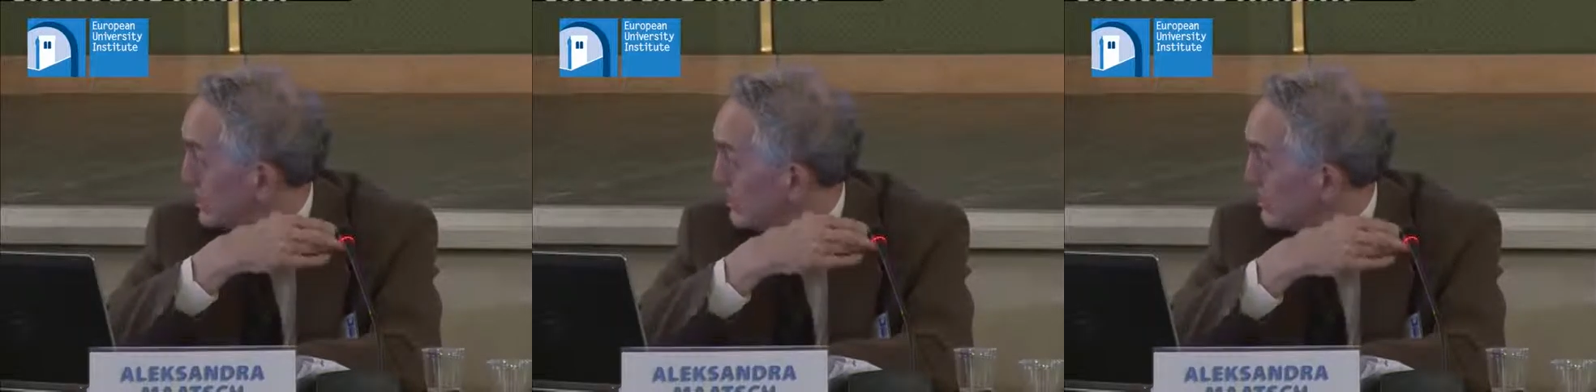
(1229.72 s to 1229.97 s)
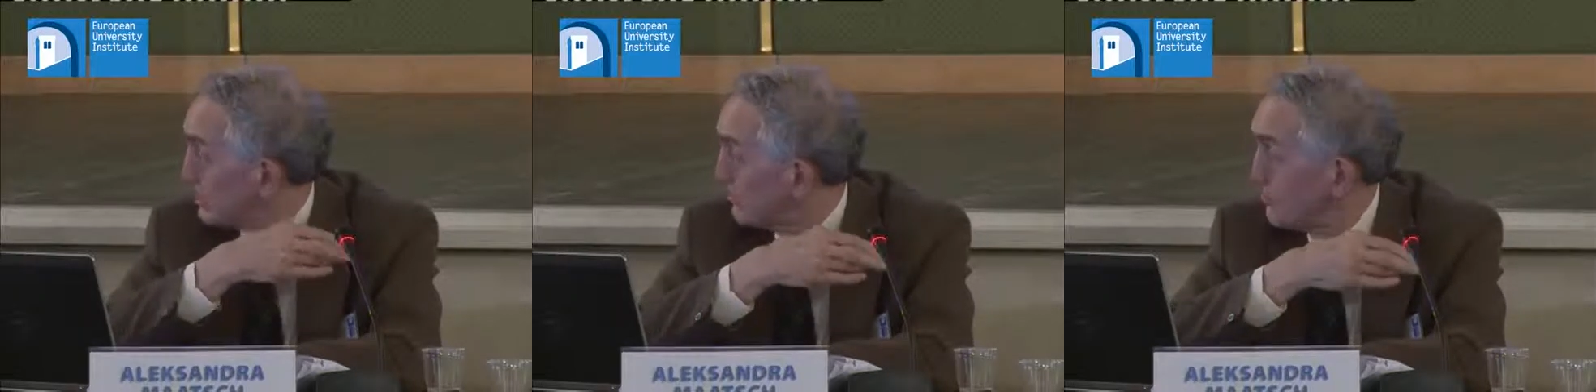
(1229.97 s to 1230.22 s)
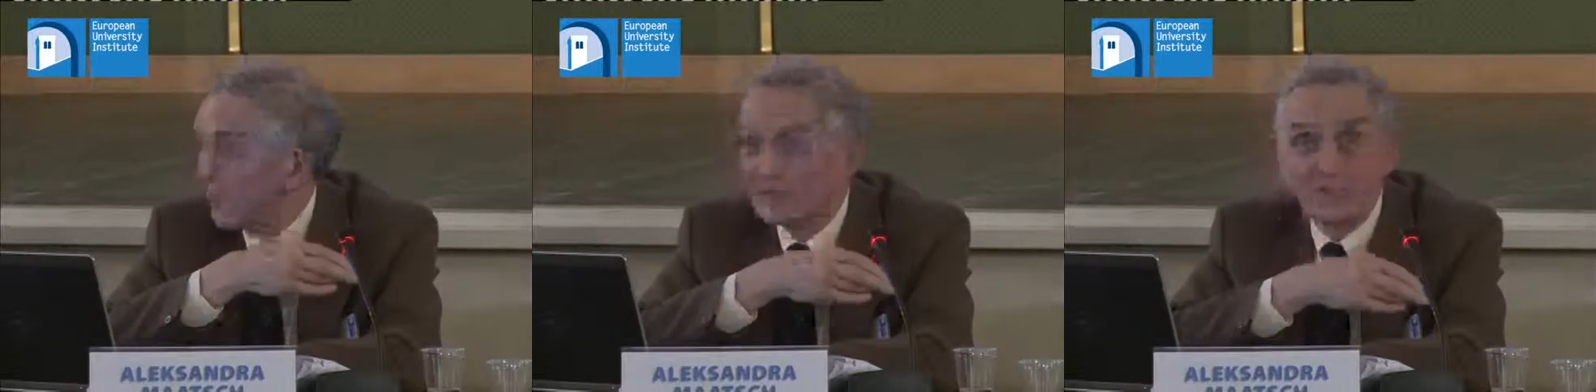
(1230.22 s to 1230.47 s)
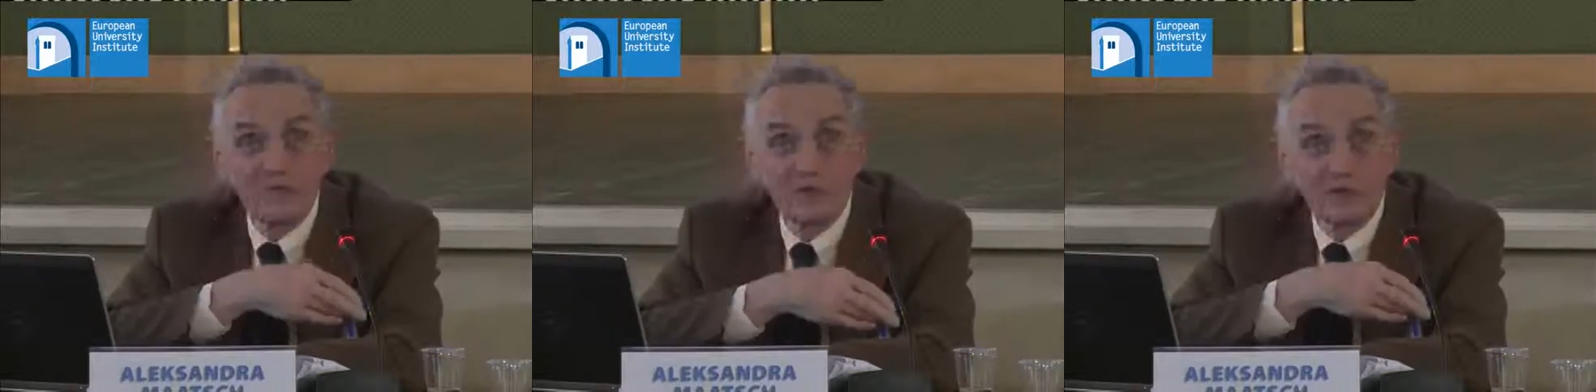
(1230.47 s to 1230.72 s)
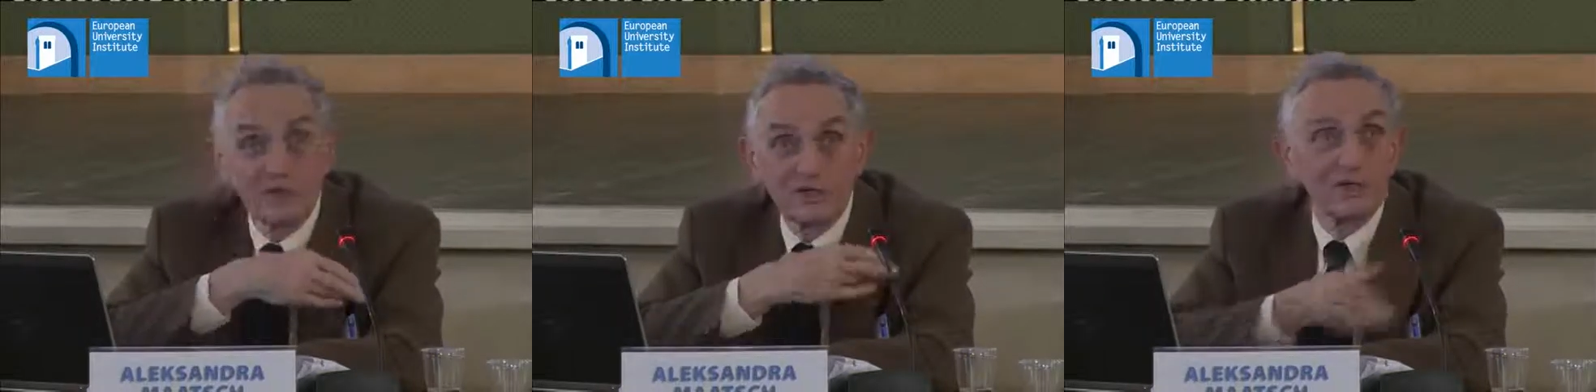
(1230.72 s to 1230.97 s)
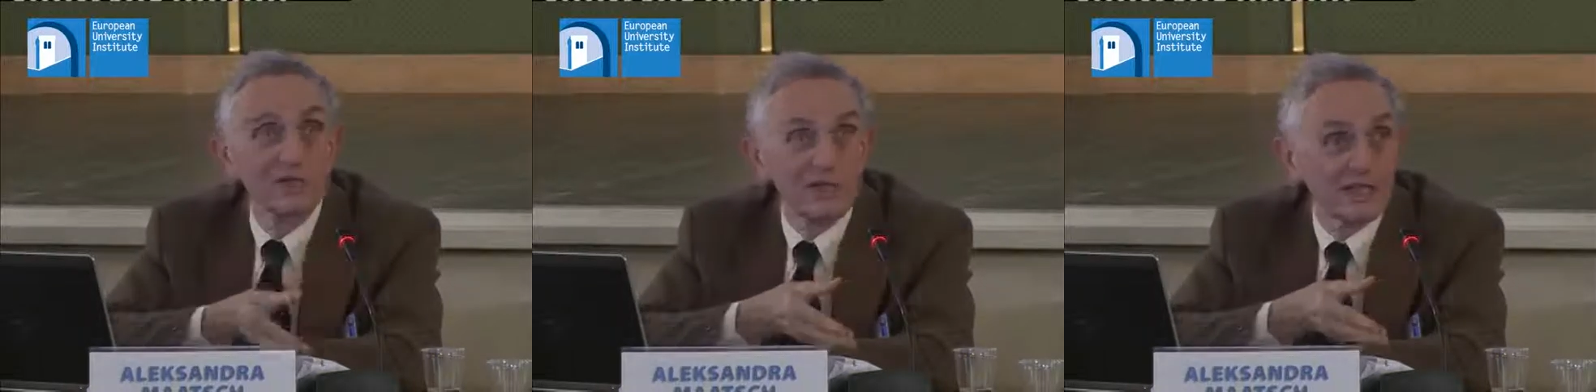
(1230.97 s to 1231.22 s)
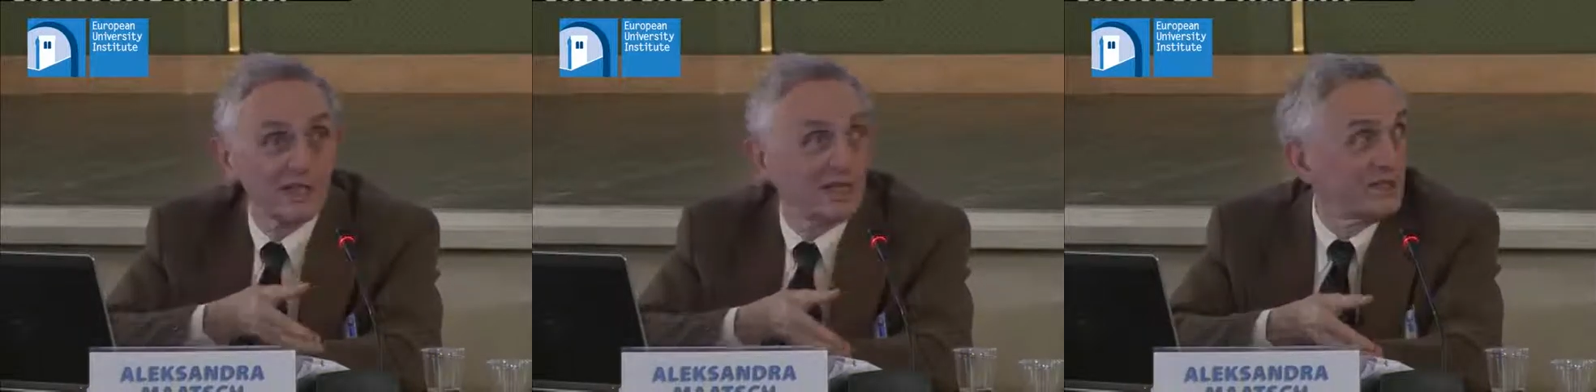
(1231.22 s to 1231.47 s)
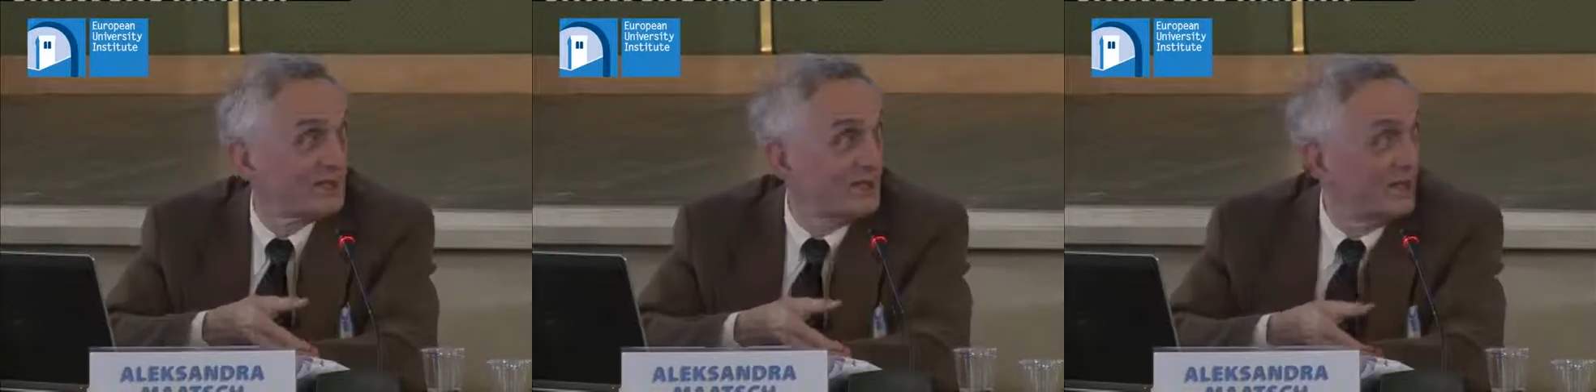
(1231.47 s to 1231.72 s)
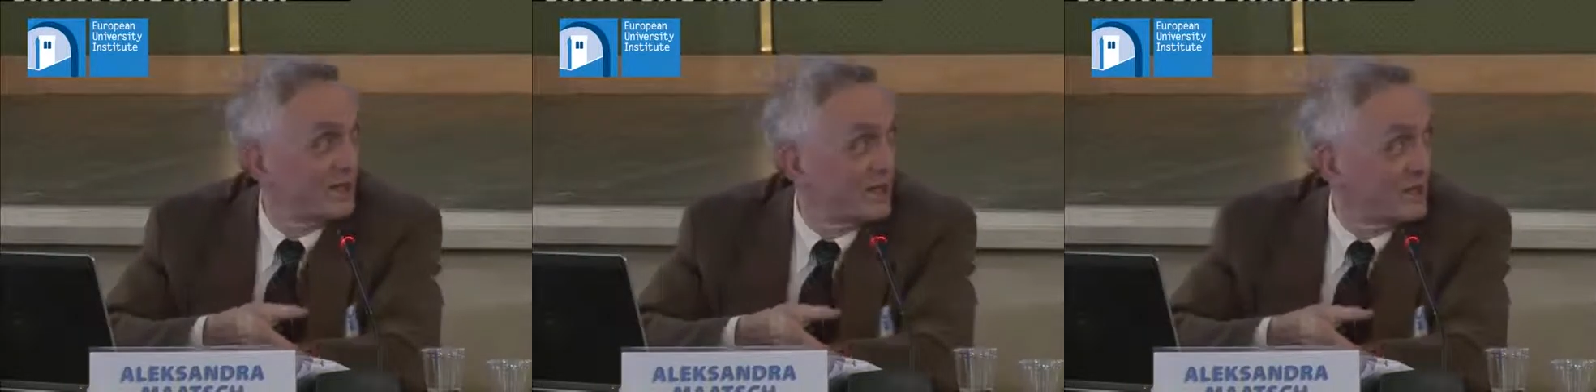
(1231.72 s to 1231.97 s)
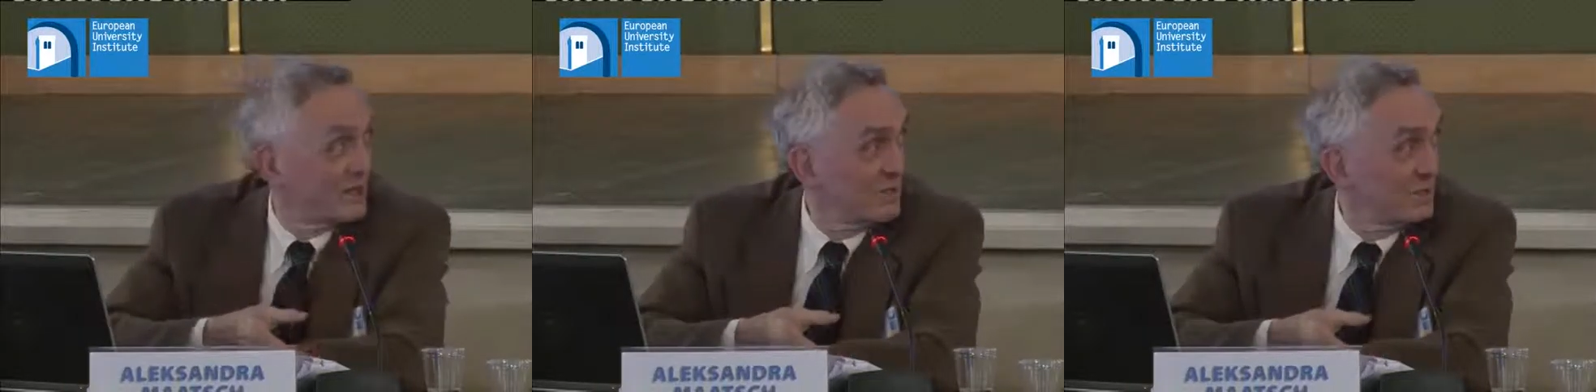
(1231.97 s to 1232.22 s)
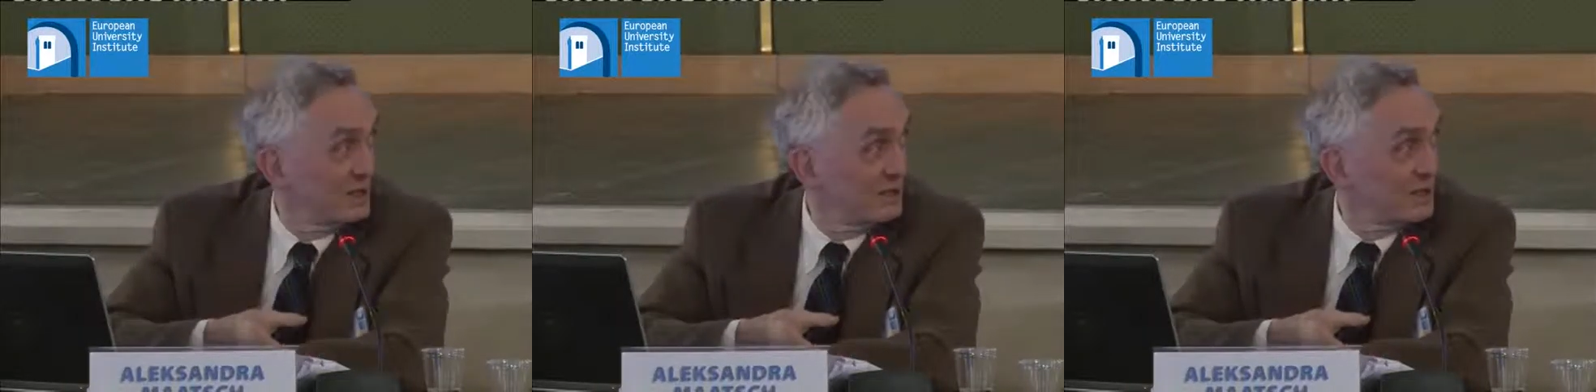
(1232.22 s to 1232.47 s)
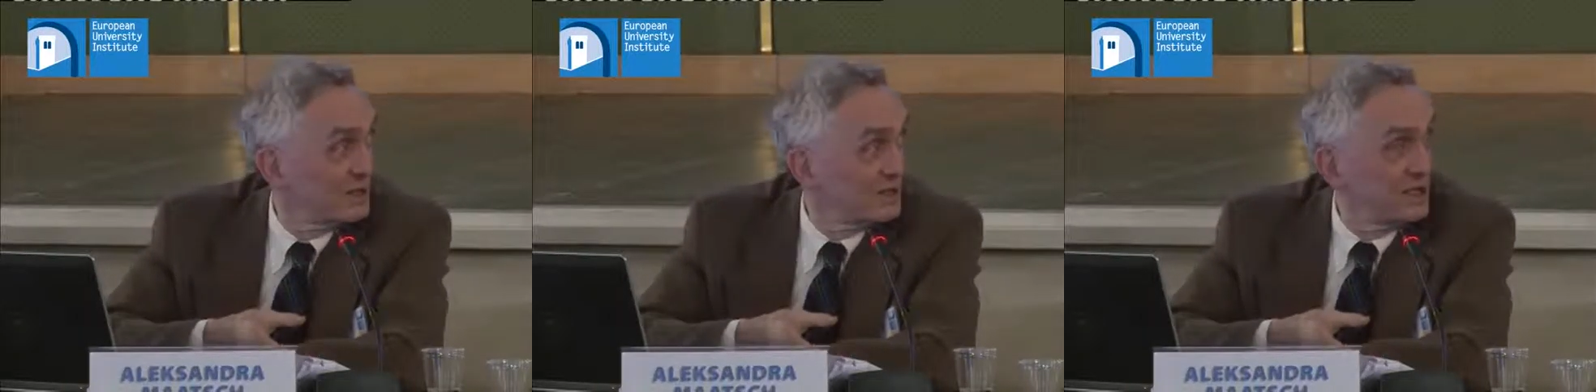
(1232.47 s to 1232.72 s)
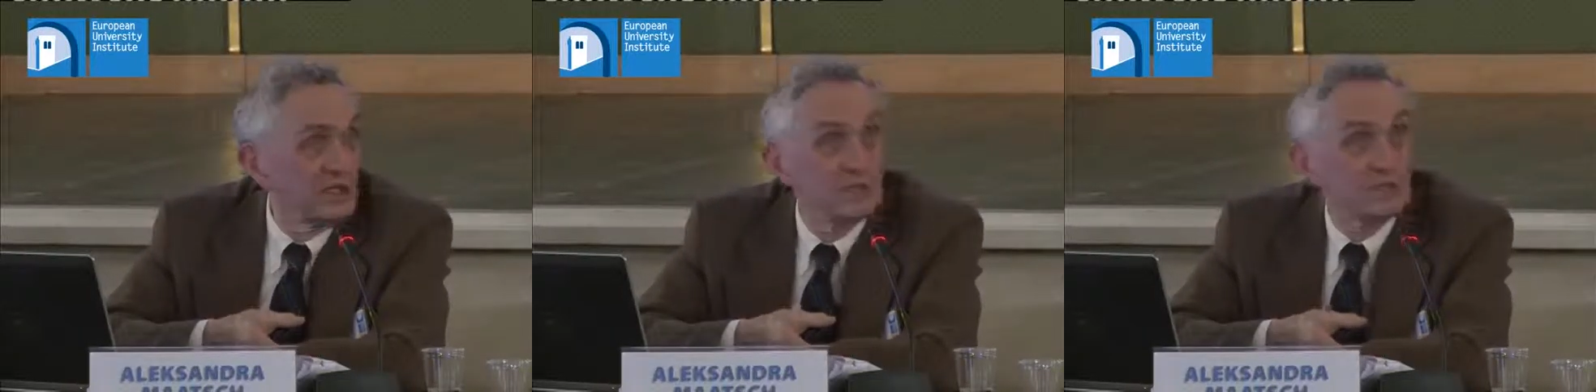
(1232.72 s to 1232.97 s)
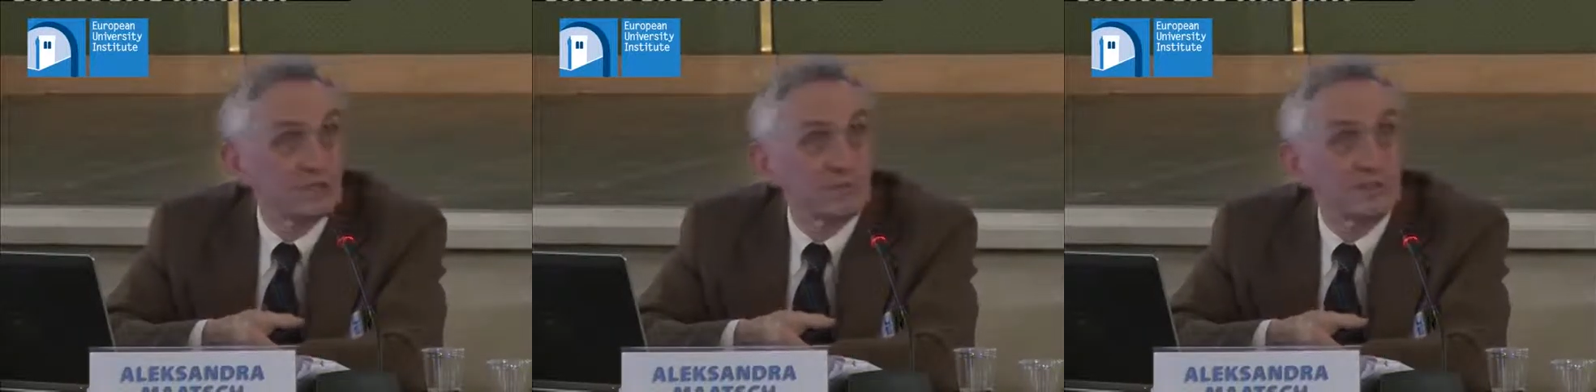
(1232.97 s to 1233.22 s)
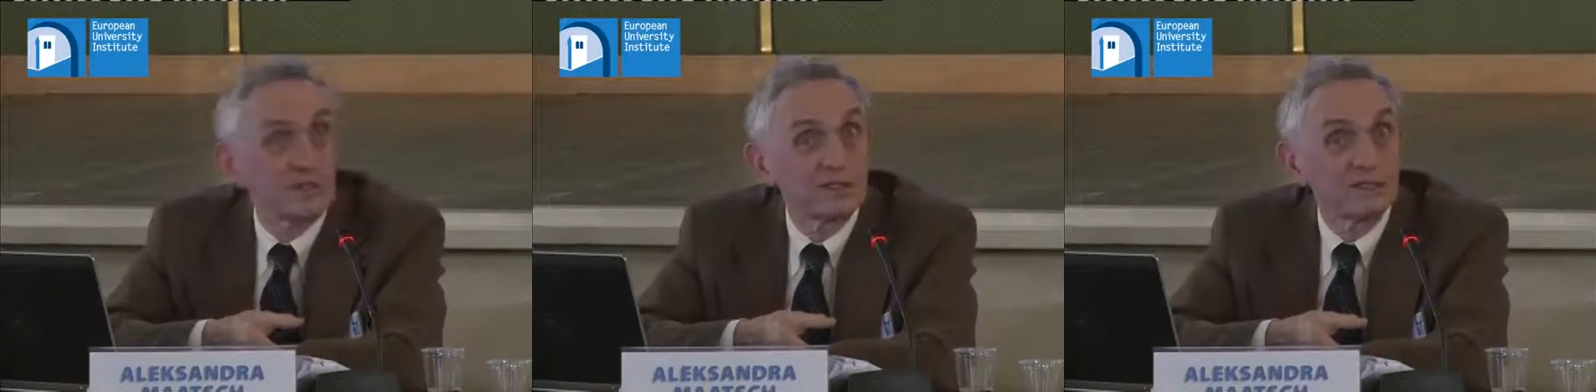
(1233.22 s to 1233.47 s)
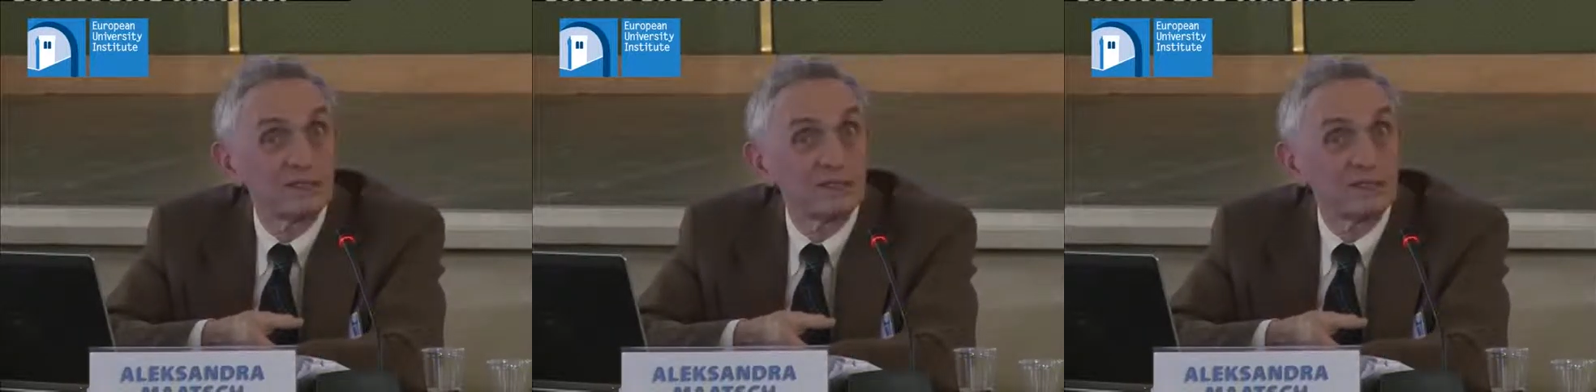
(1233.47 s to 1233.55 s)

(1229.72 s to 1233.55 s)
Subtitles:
Will the fact that we're looking at a national economy be a sign to the bond